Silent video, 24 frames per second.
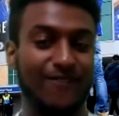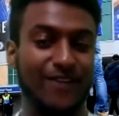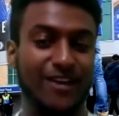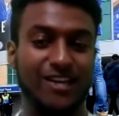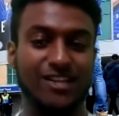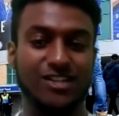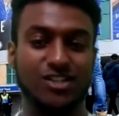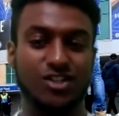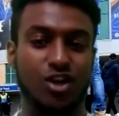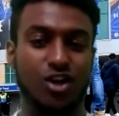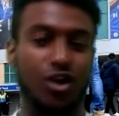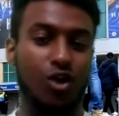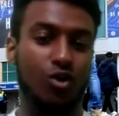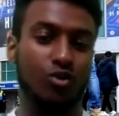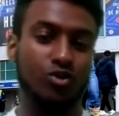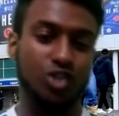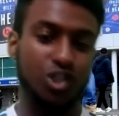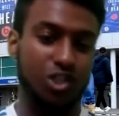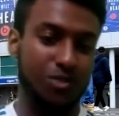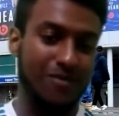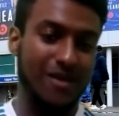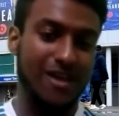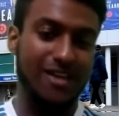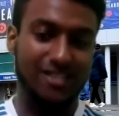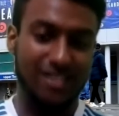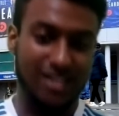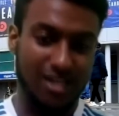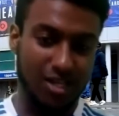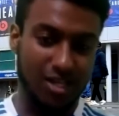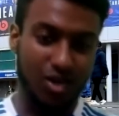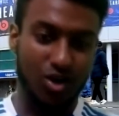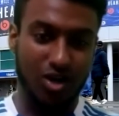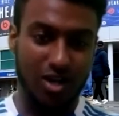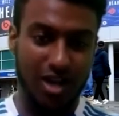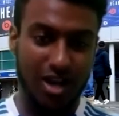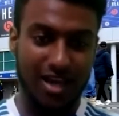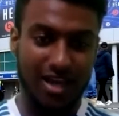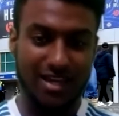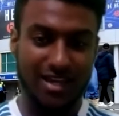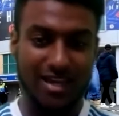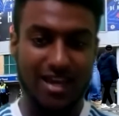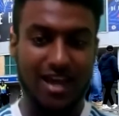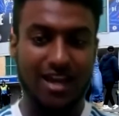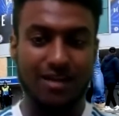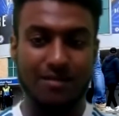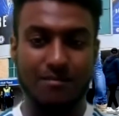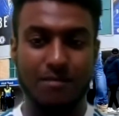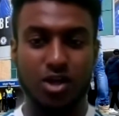his goal just makes it look like he had
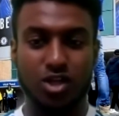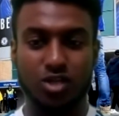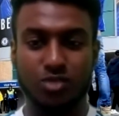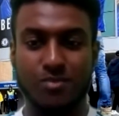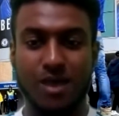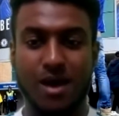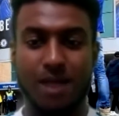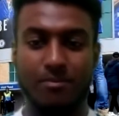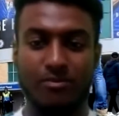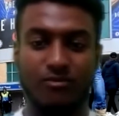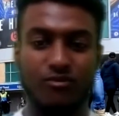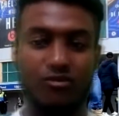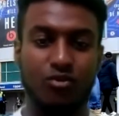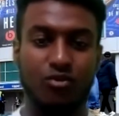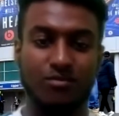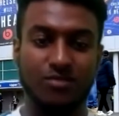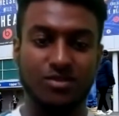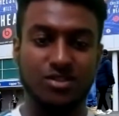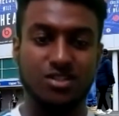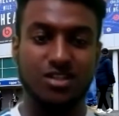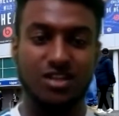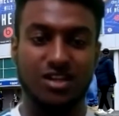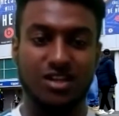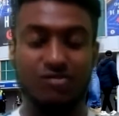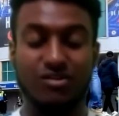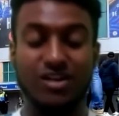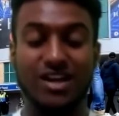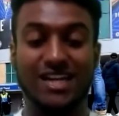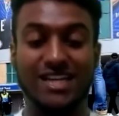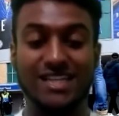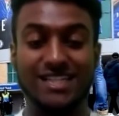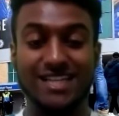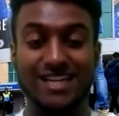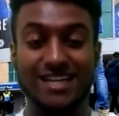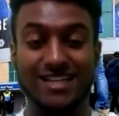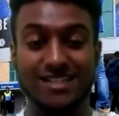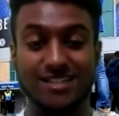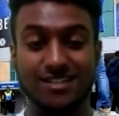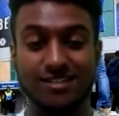a much better performance than he really did.